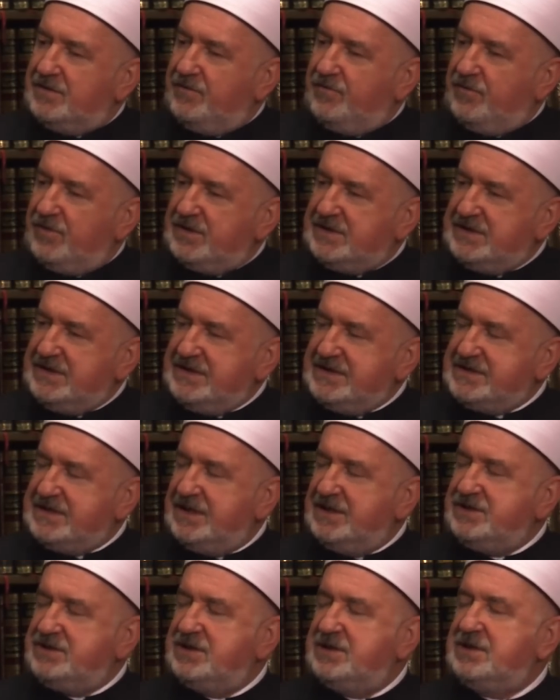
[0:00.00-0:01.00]
14th
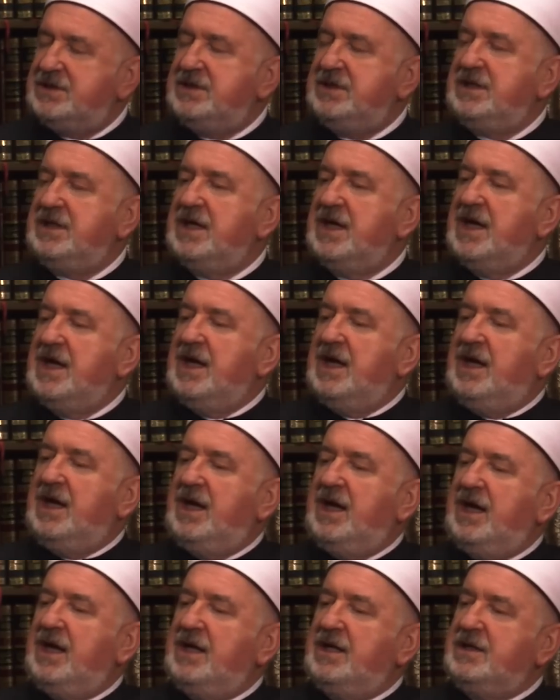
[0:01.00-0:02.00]
century,
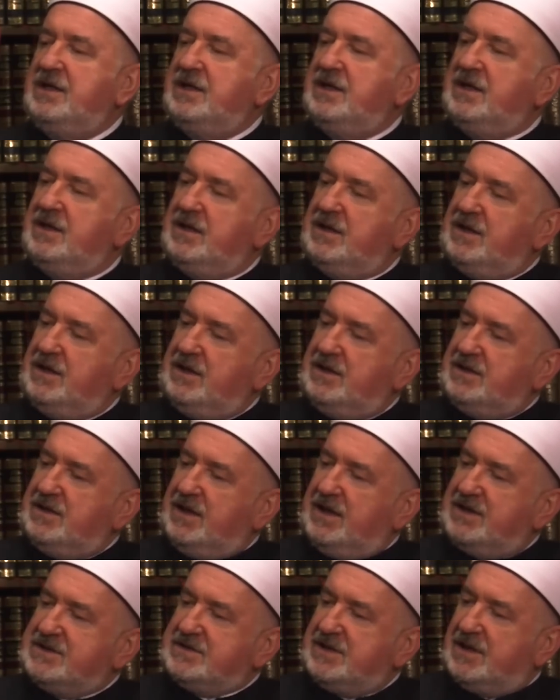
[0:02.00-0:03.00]
and it
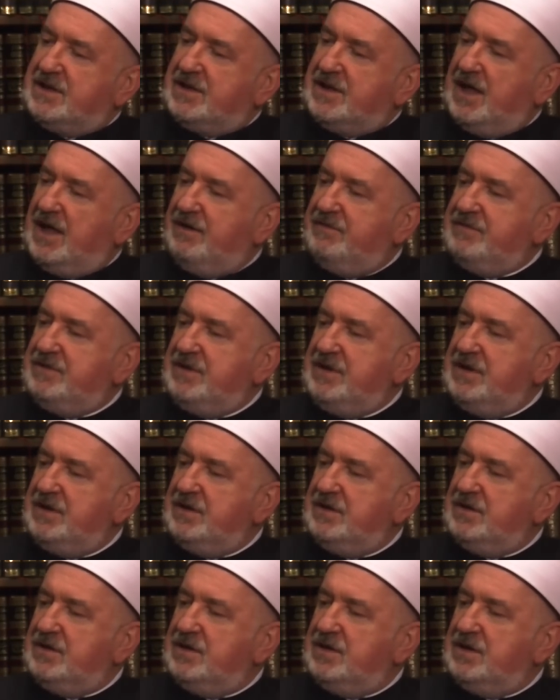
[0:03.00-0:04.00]
has arrived
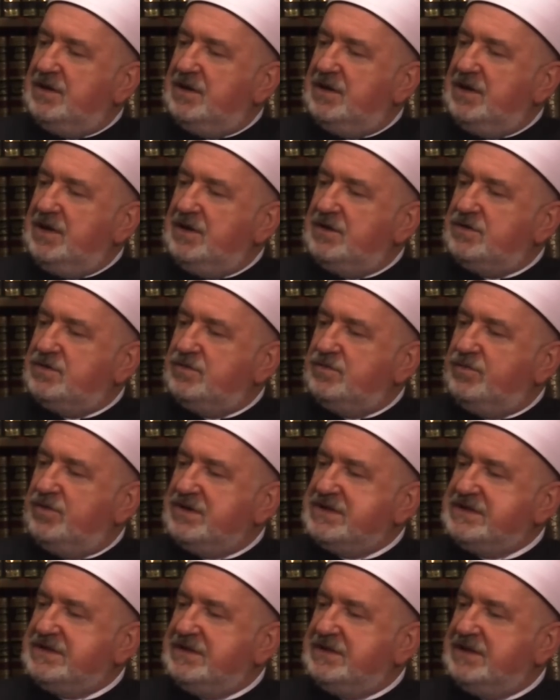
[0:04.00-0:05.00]
into
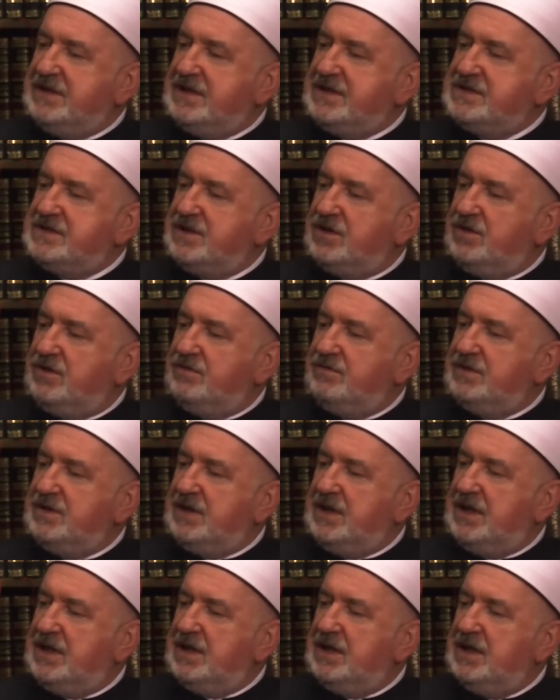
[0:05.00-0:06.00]
Bosnia and
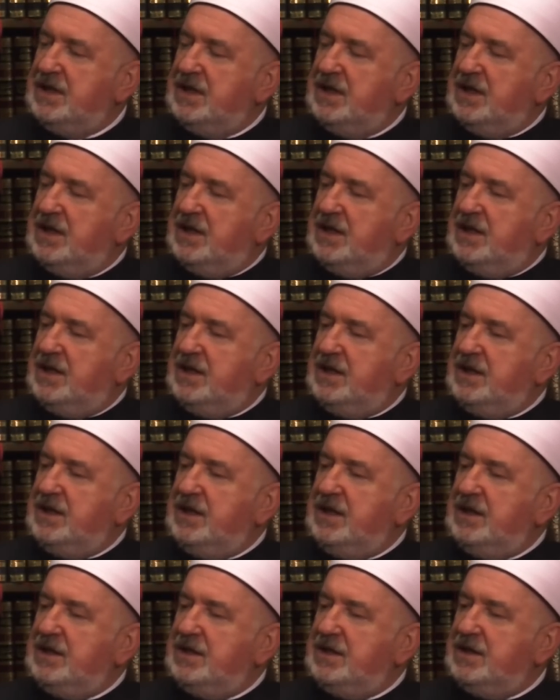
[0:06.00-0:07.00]
Herzegovina
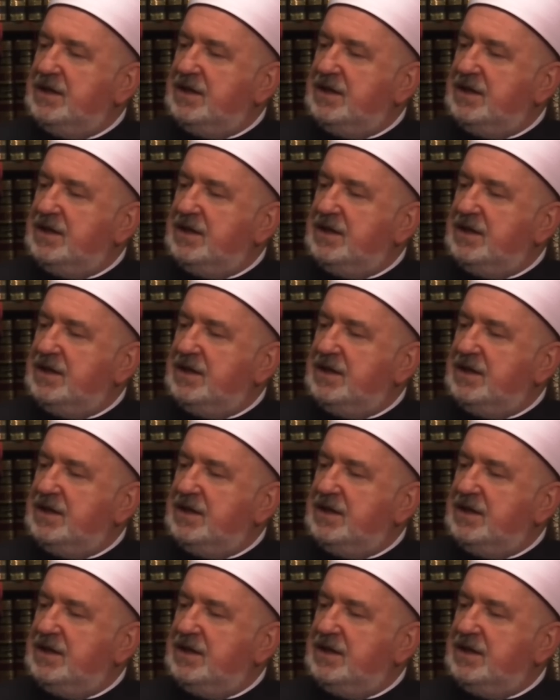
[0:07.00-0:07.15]
in